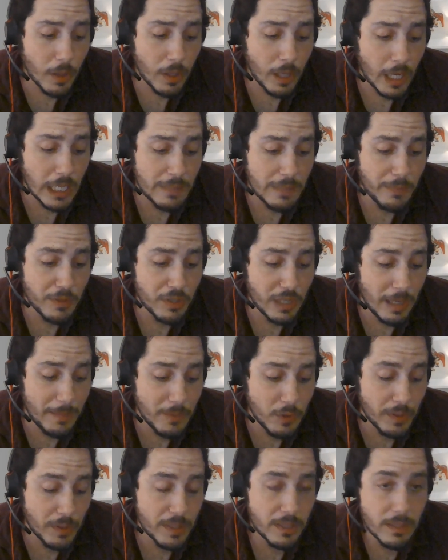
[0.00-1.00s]
customers come
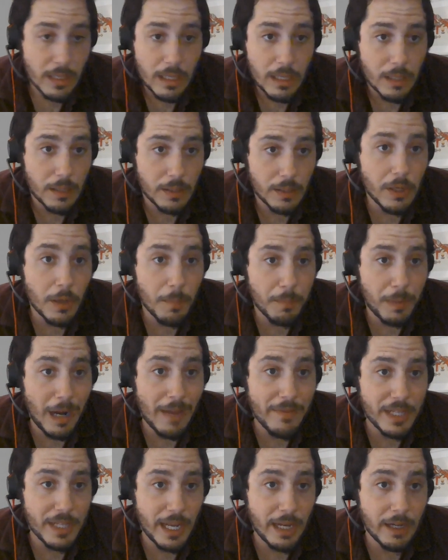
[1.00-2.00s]
to us needing,
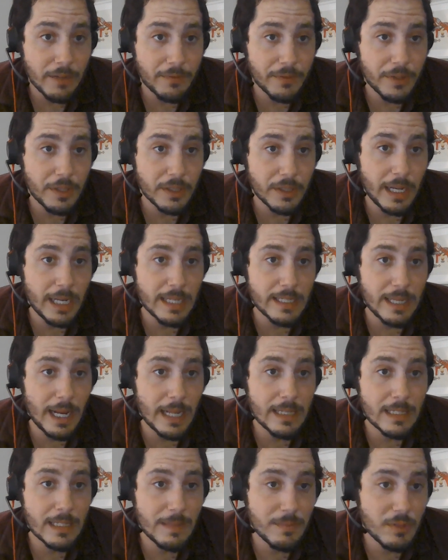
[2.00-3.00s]
private data for their data
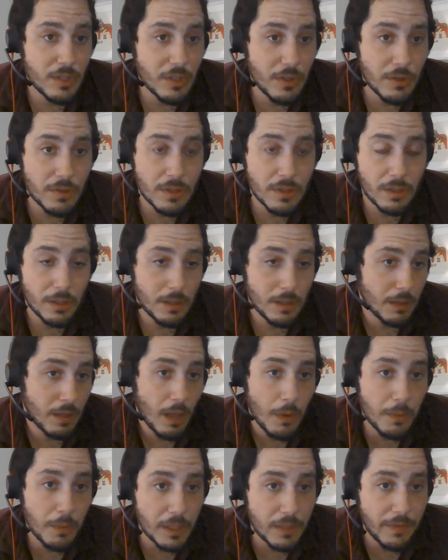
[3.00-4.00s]
science teams to use in
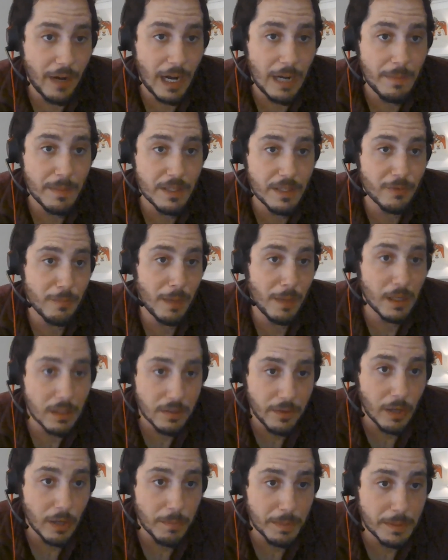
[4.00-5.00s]
lower environments for model
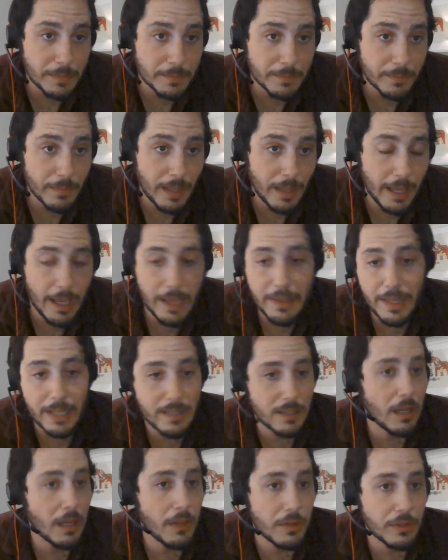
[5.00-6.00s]
development. And
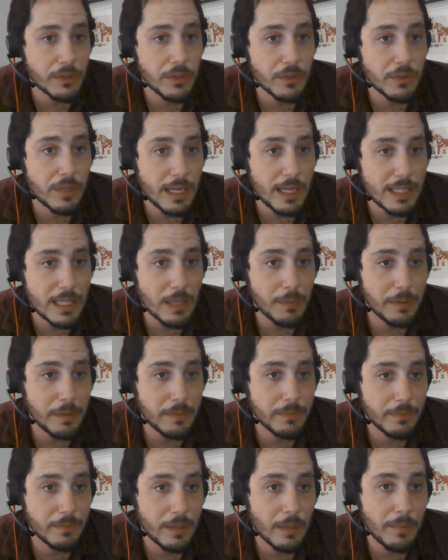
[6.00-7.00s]
that's another use case that
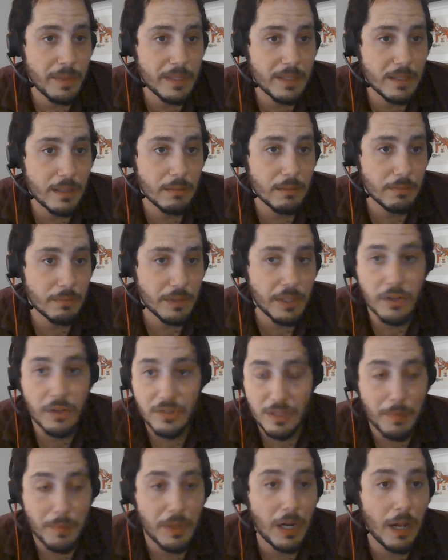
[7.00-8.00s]
we see,
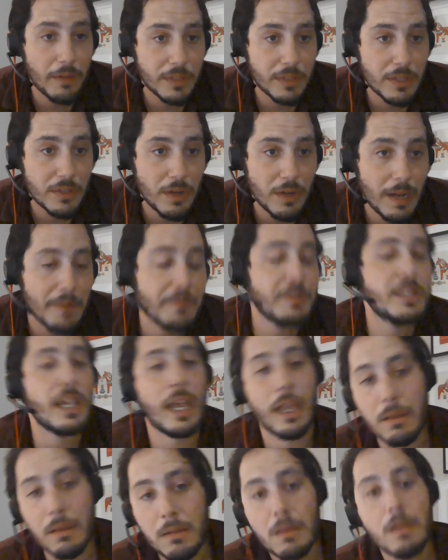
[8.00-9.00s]
somewhat often. So I would
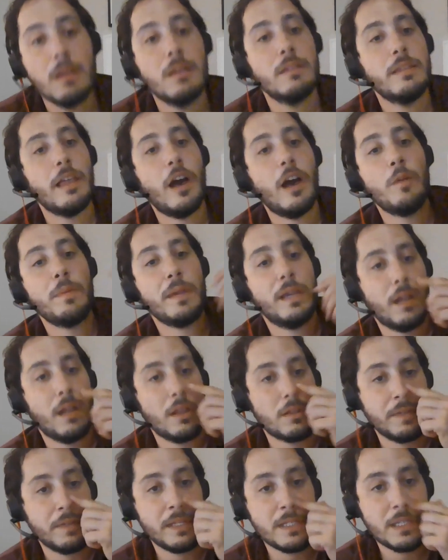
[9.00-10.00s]
say that would be
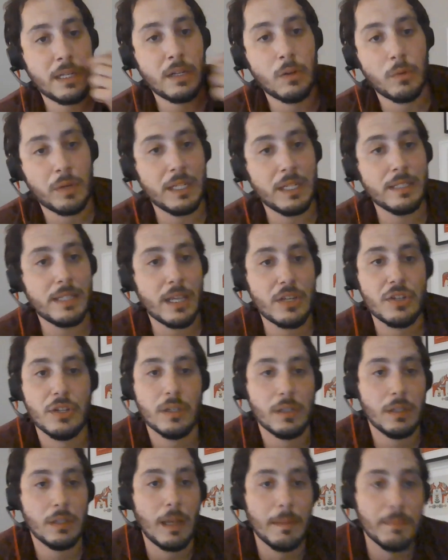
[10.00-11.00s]
another reason an
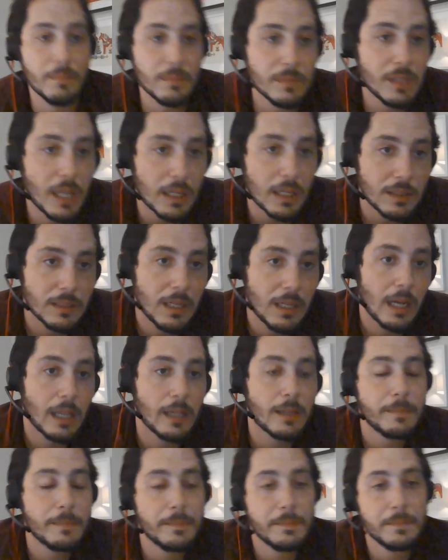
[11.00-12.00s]
organization could come talk to Tonic.